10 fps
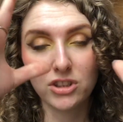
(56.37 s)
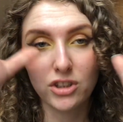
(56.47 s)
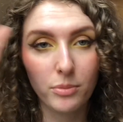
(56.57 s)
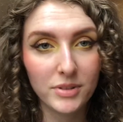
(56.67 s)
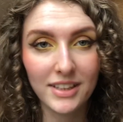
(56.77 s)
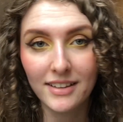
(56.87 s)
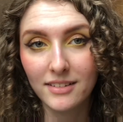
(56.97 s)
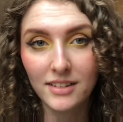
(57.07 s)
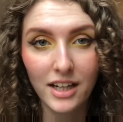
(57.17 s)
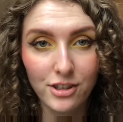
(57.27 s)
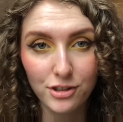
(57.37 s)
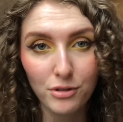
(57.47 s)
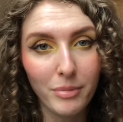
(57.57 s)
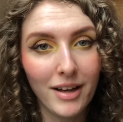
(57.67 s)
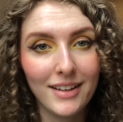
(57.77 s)
top 10
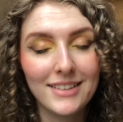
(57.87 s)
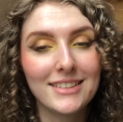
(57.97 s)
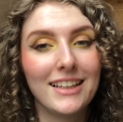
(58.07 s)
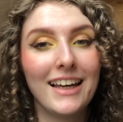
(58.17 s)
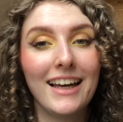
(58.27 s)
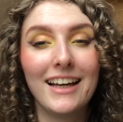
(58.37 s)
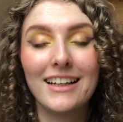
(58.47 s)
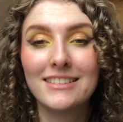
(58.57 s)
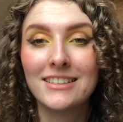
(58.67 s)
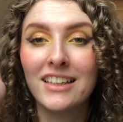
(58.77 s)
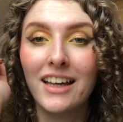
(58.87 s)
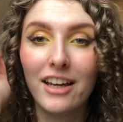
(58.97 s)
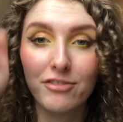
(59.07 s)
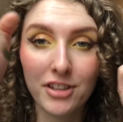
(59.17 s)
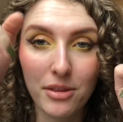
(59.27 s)
eyeshadow palettes, and
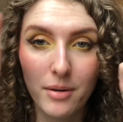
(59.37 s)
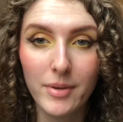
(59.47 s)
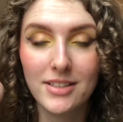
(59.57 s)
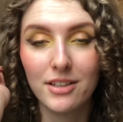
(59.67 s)
every 3 months I